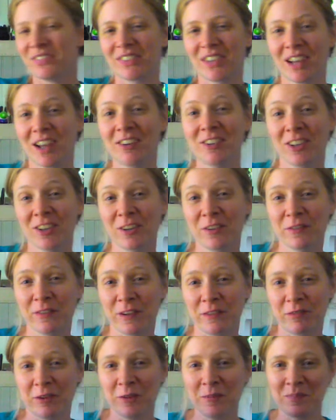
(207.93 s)
Another
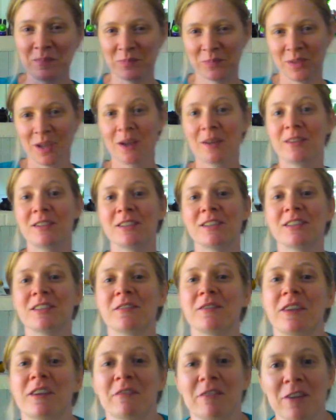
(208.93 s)
favorite. This is
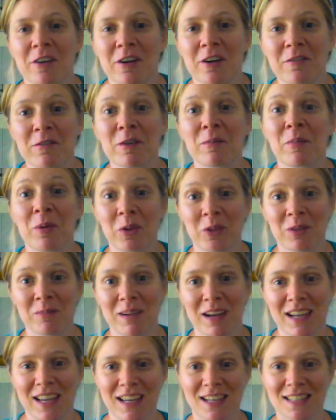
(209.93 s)
a favorite for both of
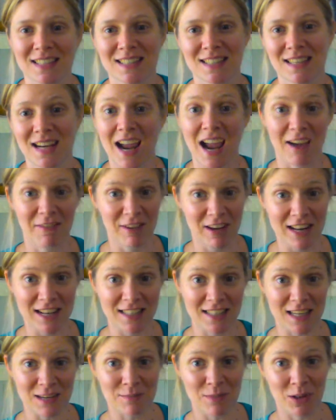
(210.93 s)
my kids. And I have an
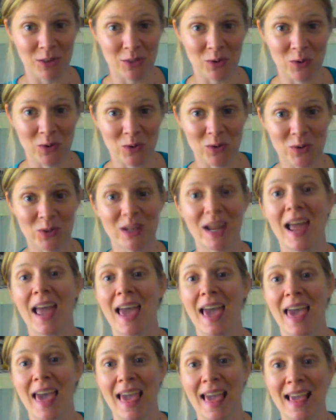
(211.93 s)
18-month-old
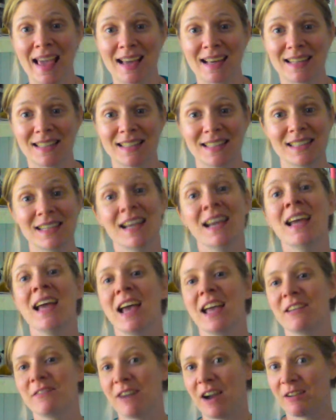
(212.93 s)

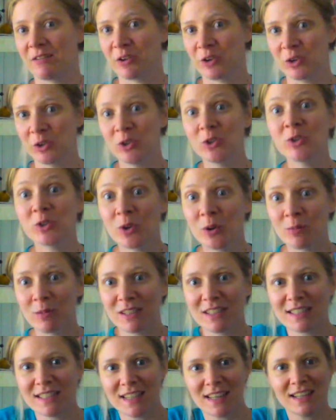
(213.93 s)
and a 5-year-old who's
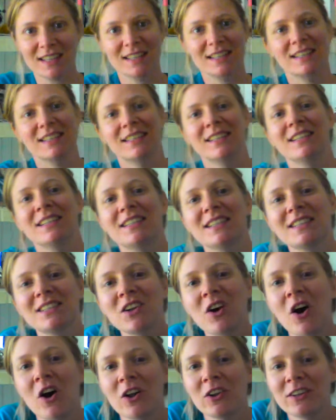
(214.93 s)
almost 6. This is
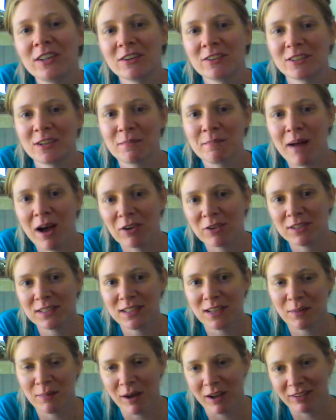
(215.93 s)
called There's a
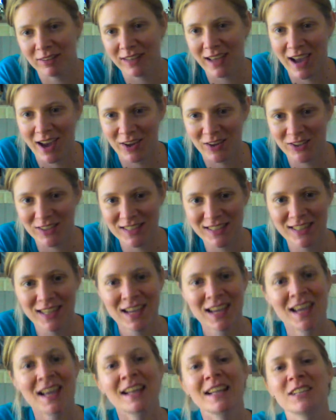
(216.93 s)
Mouse About the House.
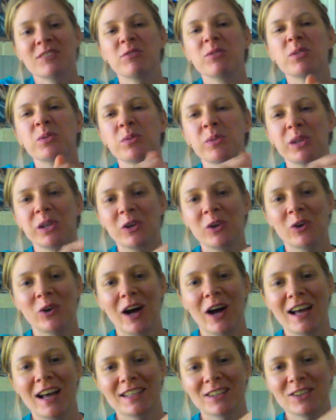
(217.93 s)
This one's really cool.
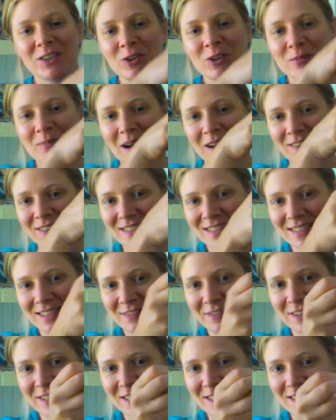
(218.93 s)
It has a little mouse that
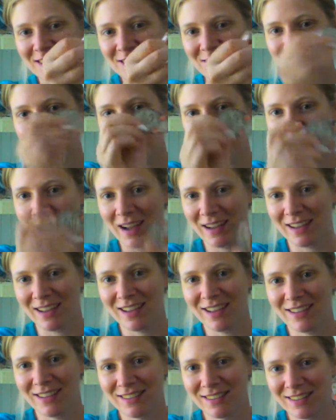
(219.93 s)
fits in this little
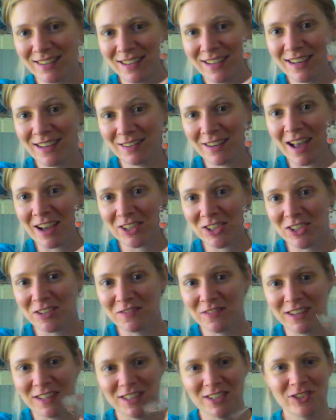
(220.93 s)
pocket, and it actually
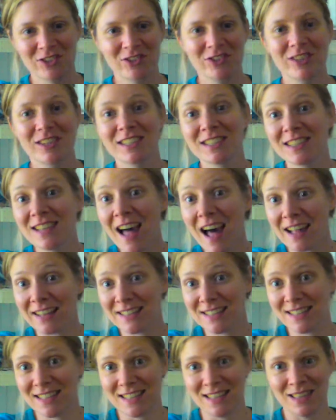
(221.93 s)
fits through the
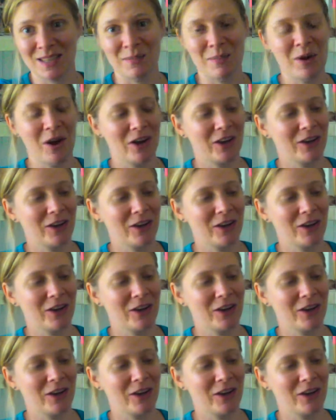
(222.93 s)
slats in the book.